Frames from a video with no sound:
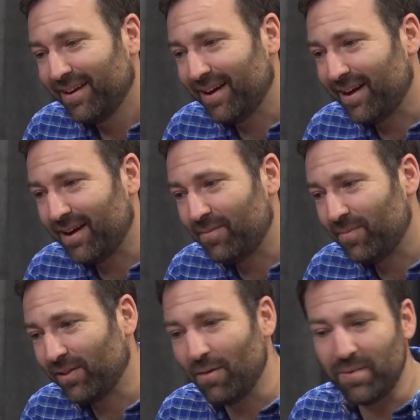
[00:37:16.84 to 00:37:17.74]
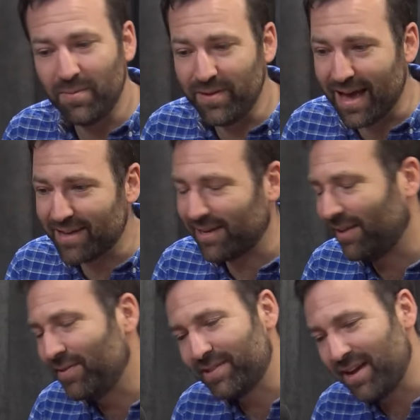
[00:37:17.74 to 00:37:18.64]
Um, I love PBS. I
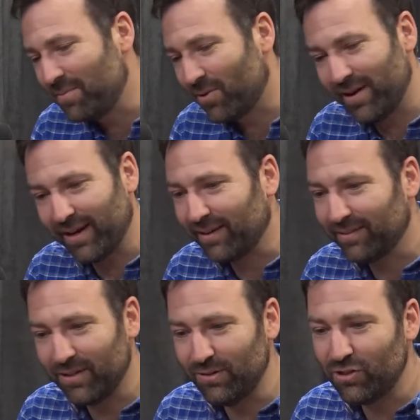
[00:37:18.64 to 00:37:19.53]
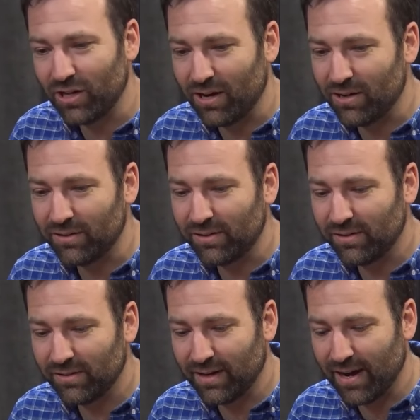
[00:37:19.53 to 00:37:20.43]
love the Sunday morning news
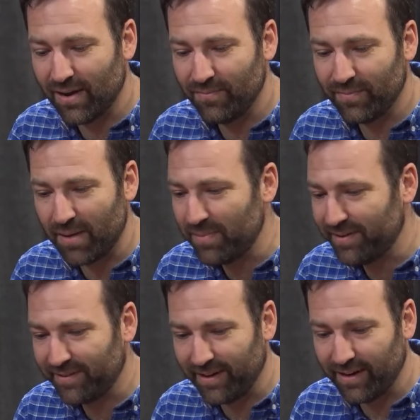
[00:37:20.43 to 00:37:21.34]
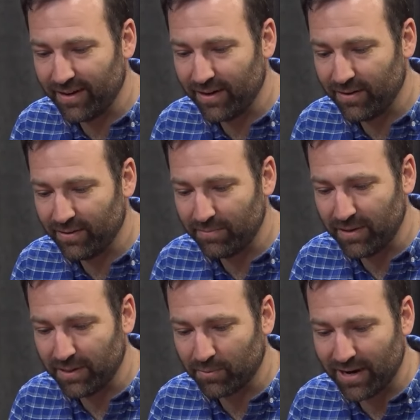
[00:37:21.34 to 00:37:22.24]
shows, um, NBC. You know,
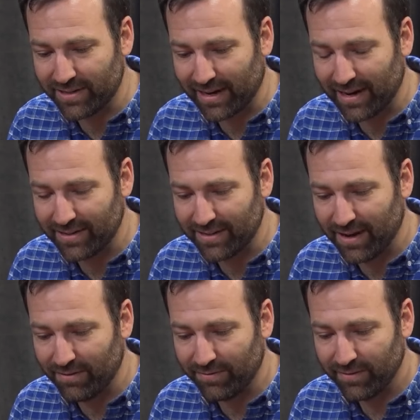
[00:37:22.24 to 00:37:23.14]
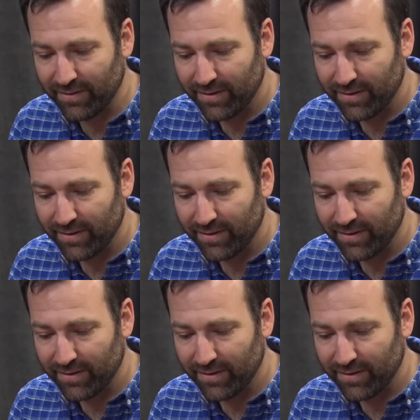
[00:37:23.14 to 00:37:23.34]
Meet the Press, that kind of stuff.